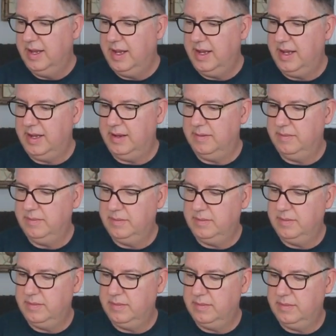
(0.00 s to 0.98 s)

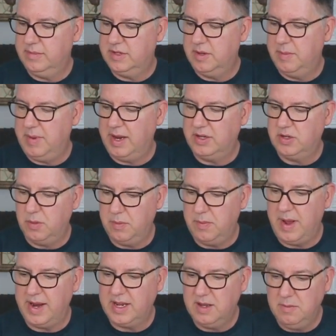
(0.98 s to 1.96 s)
to make. So
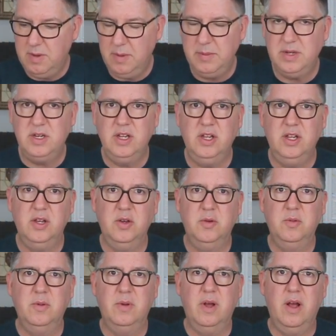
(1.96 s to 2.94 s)
my commitment to
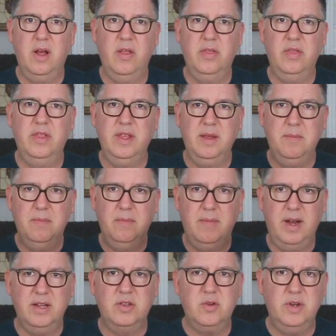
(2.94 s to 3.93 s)
you on the
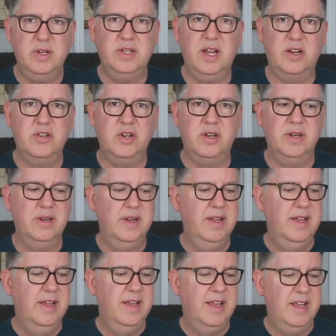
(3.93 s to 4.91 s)
My Story section
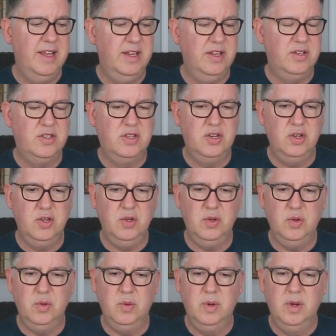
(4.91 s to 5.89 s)
is
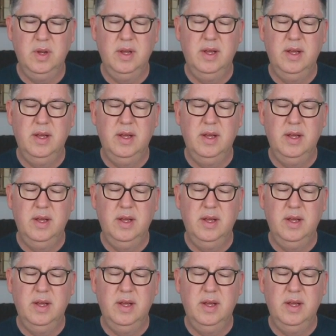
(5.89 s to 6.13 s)
to